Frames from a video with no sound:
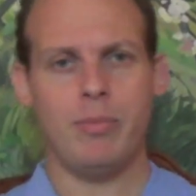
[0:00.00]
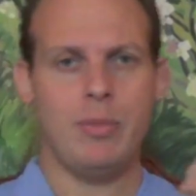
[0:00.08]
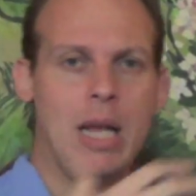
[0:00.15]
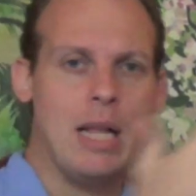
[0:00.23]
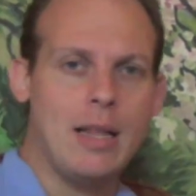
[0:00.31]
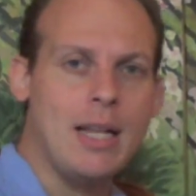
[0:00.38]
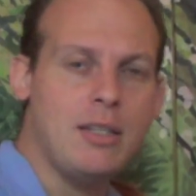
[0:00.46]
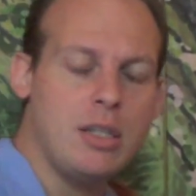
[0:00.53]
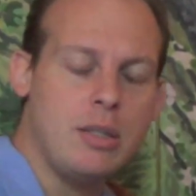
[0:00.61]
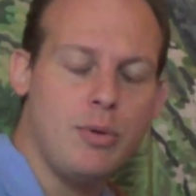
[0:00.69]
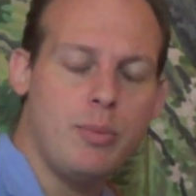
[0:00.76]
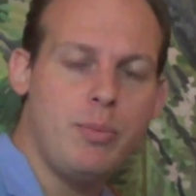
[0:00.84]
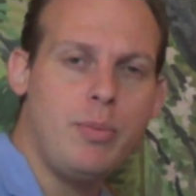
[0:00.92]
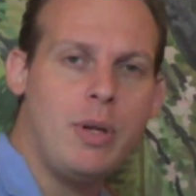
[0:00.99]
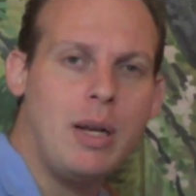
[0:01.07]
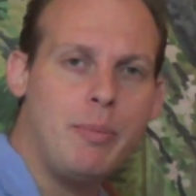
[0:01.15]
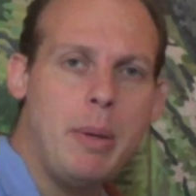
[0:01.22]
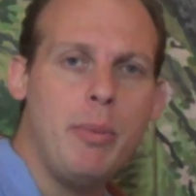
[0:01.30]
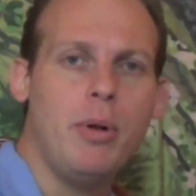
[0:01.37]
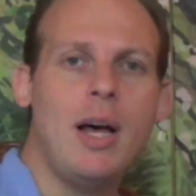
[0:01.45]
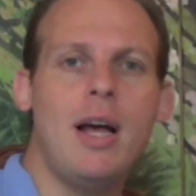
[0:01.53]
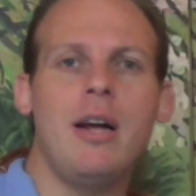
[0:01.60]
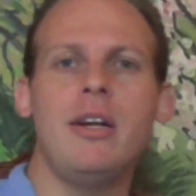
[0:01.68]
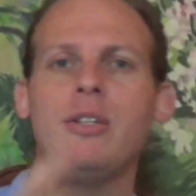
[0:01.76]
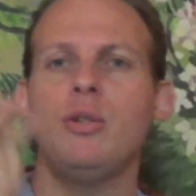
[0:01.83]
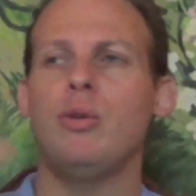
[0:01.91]
that's just for people
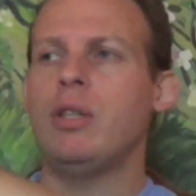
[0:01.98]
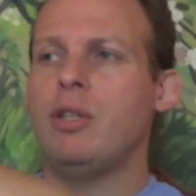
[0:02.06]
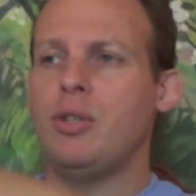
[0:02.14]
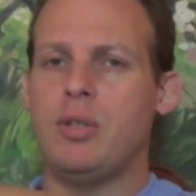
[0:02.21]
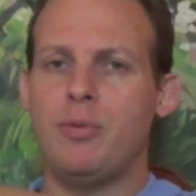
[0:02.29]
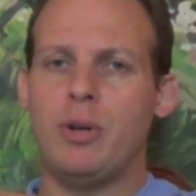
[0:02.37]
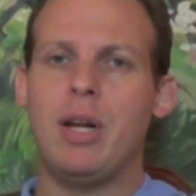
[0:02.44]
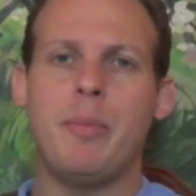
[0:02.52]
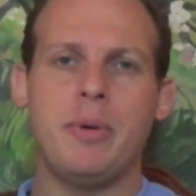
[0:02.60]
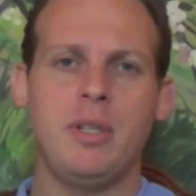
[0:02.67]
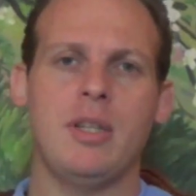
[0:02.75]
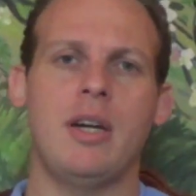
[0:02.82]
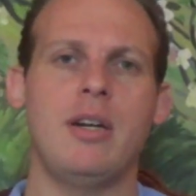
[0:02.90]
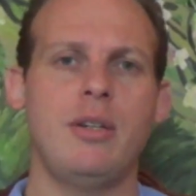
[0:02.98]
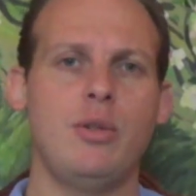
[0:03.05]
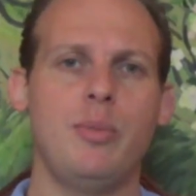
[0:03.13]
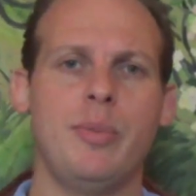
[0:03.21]
hiring you, and this is for companies hiring you,